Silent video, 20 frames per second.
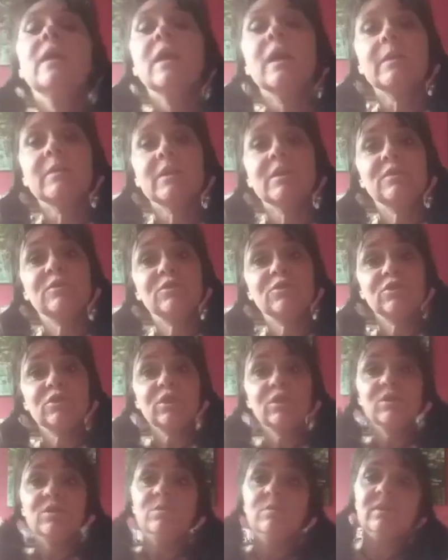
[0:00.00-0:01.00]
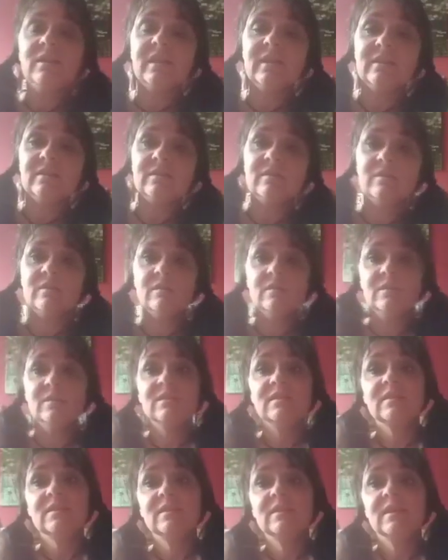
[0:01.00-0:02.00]
I'm going to show you an exercise
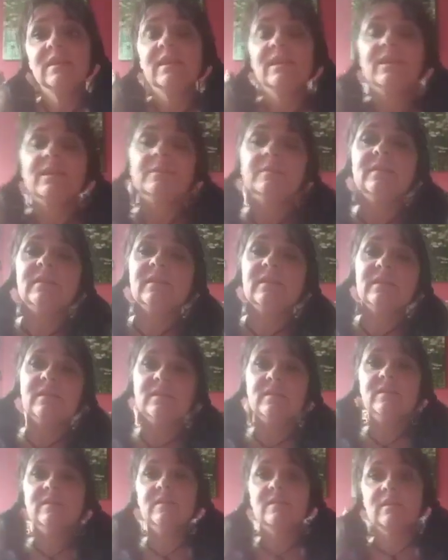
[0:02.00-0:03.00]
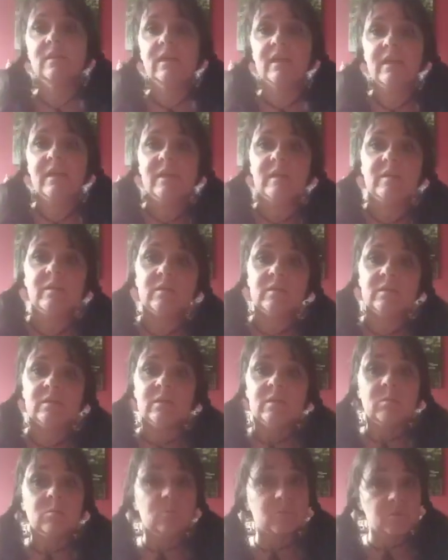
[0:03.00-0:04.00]
today that is
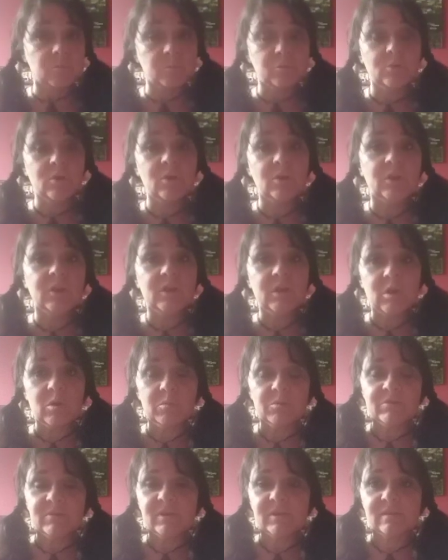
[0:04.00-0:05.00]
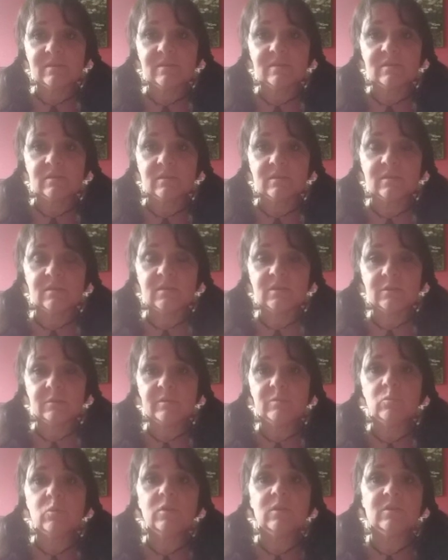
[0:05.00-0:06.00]
it's a pranayama exercise, so it
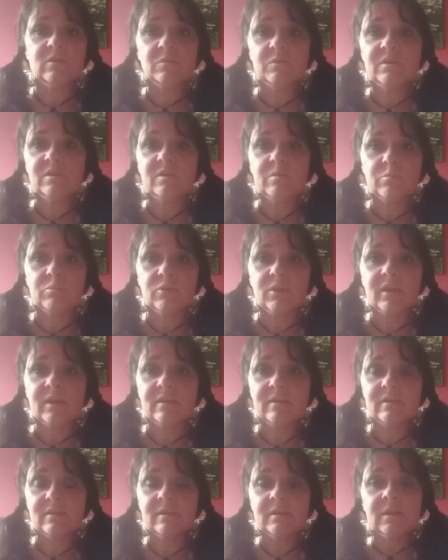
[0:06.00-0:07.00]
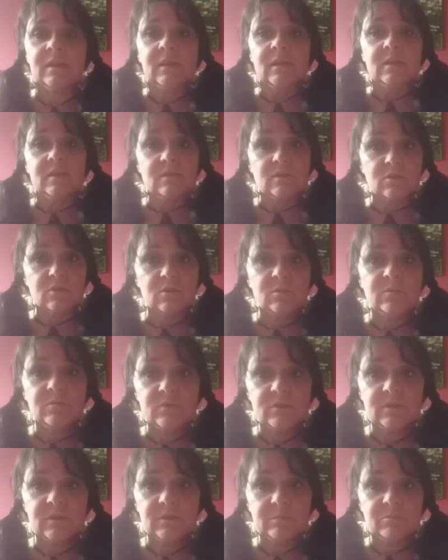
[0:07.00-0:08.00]
works with the breath. It's good for
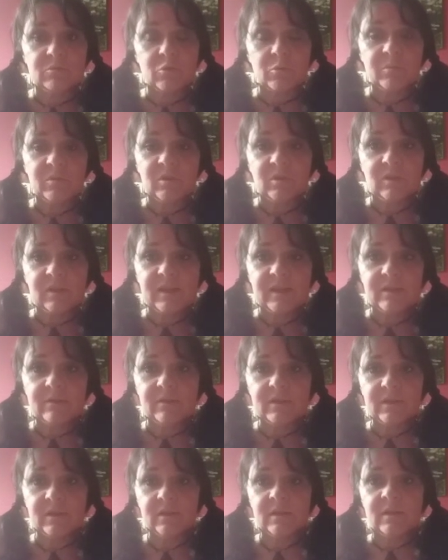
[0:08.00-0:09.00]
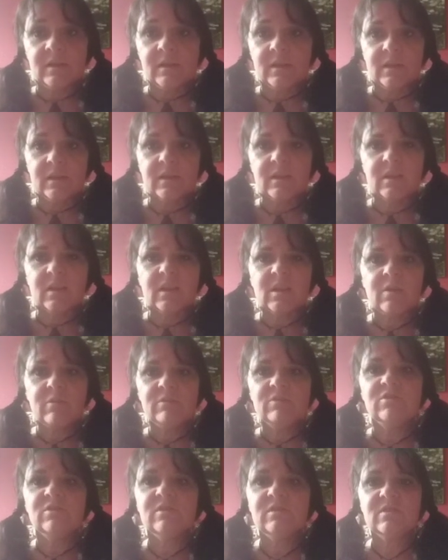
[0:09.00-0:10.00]
the abdominal area. It
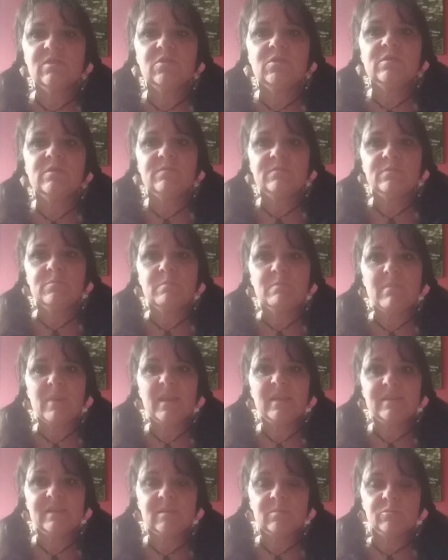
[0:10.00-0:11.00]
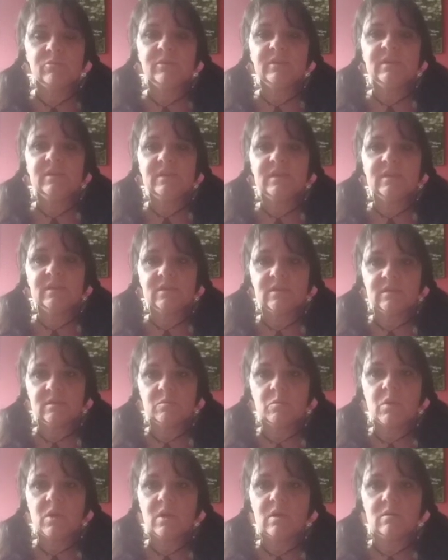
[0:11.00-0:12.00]
encourages diaphragmatic breathing as
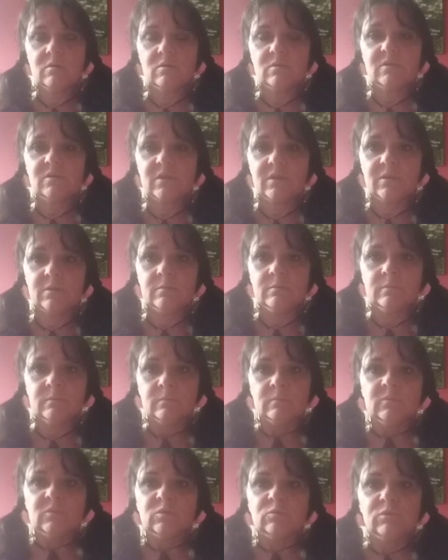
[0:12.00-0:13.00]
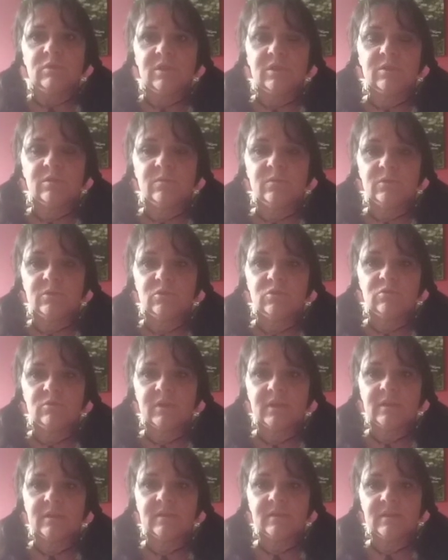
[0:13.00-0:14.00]
well, so it's really good for
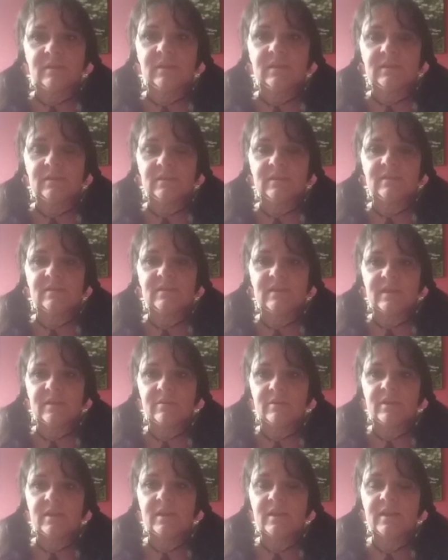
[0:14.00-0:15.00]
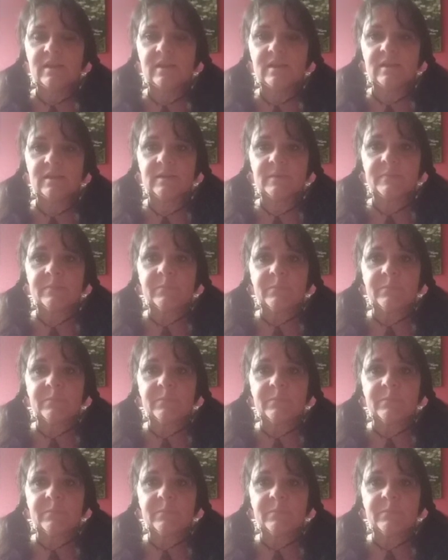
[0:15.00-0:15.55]
strengthening this area here.